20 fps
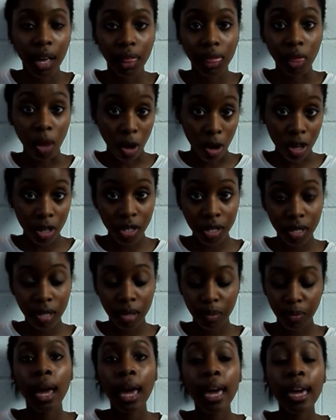loss.
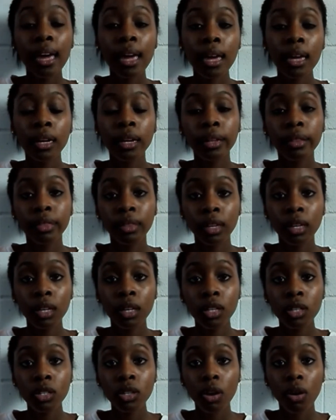And
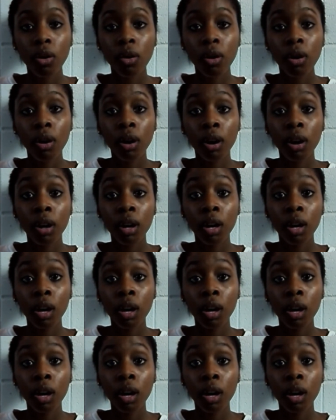these are,